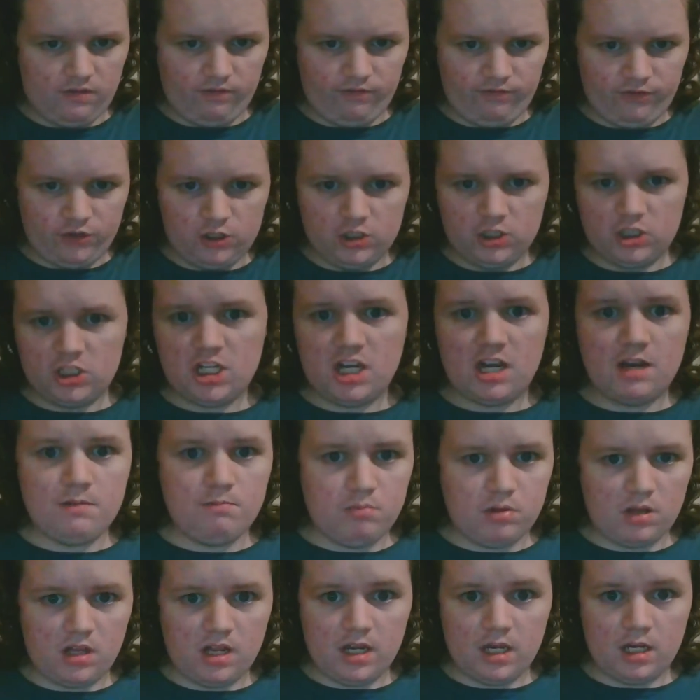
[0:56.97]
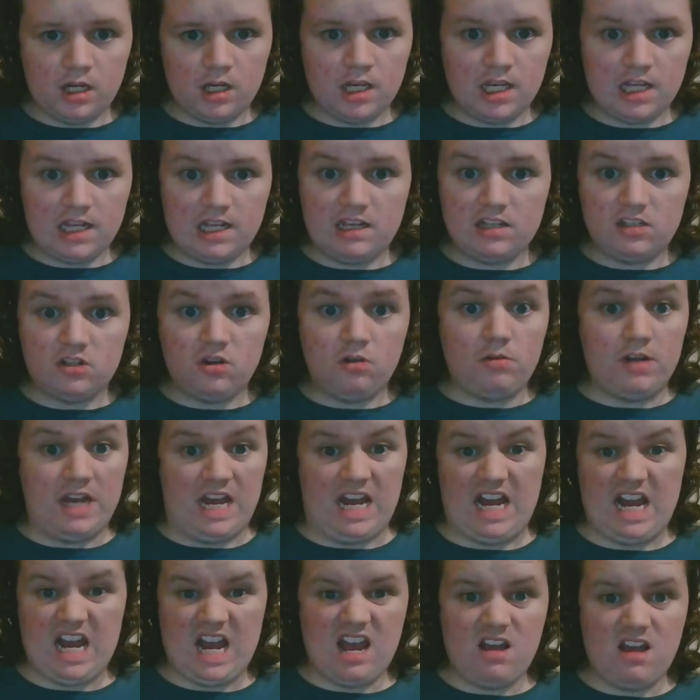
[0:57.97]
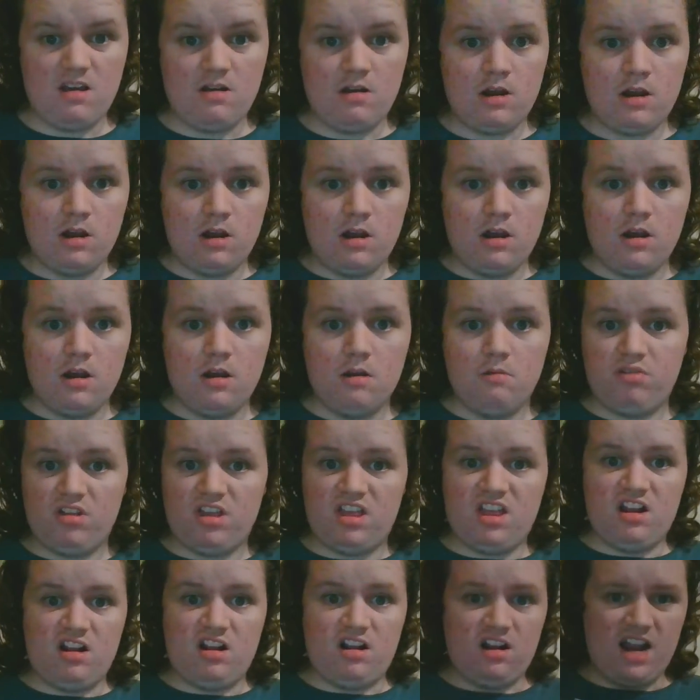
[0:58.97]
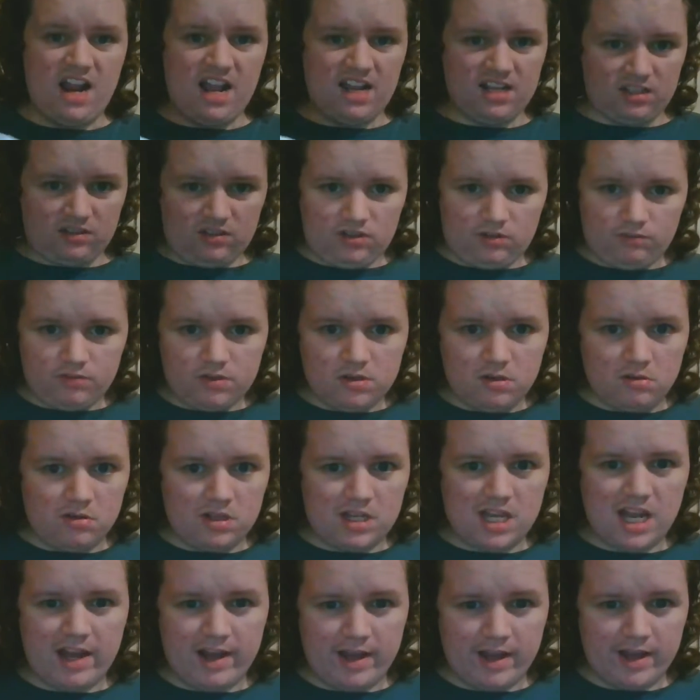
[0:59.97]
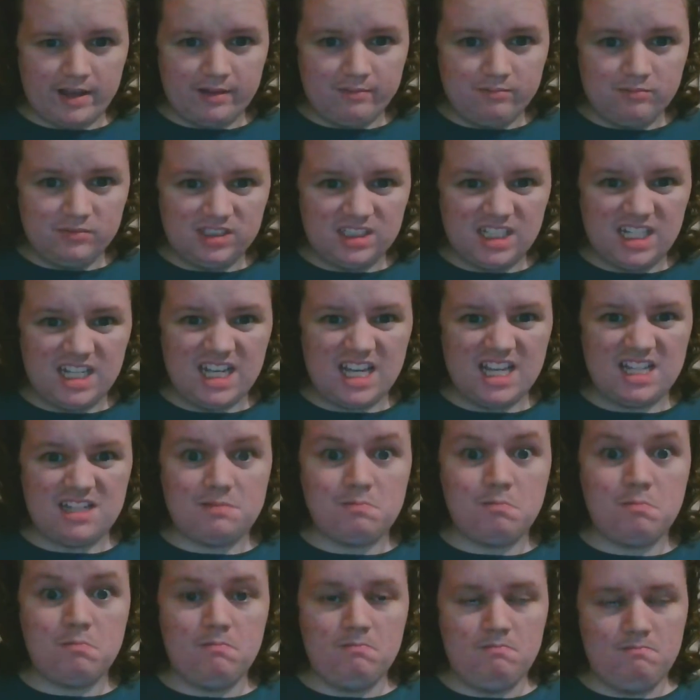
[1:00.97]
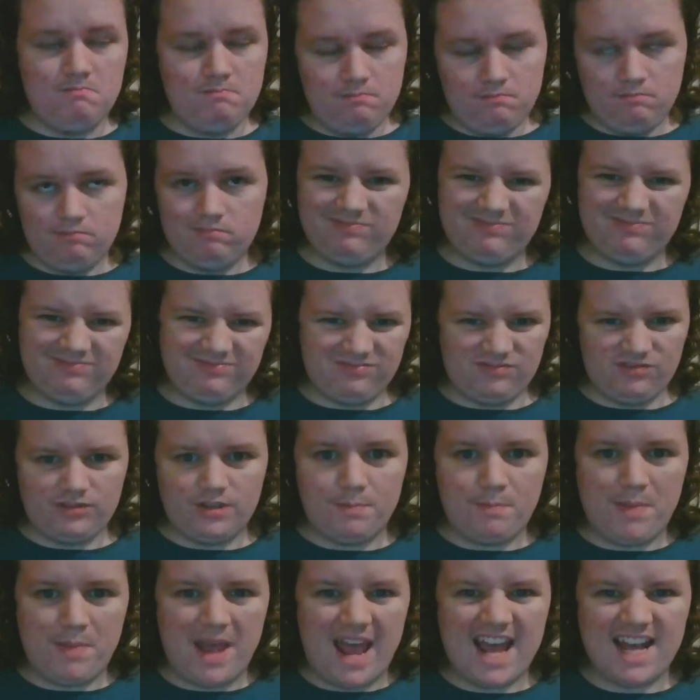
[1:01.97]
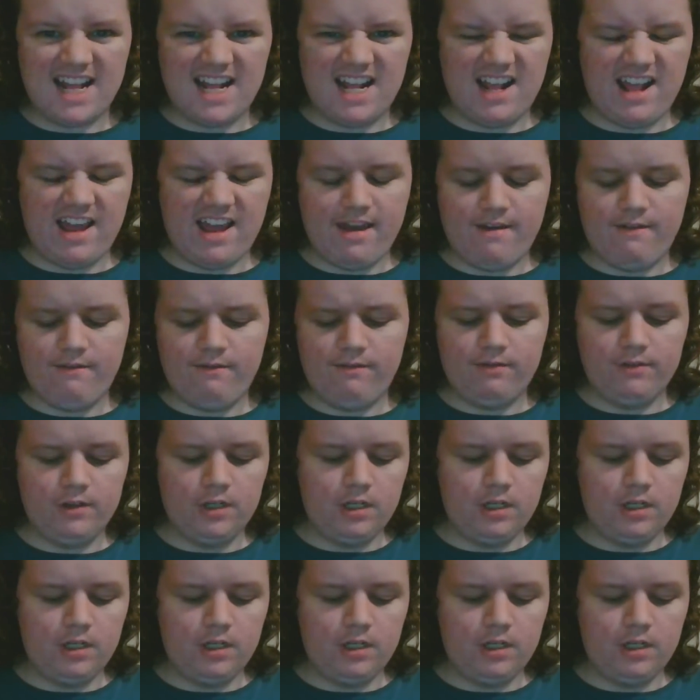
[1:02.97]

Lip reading: first time playing it is okay, but the next few times it gets repetitive,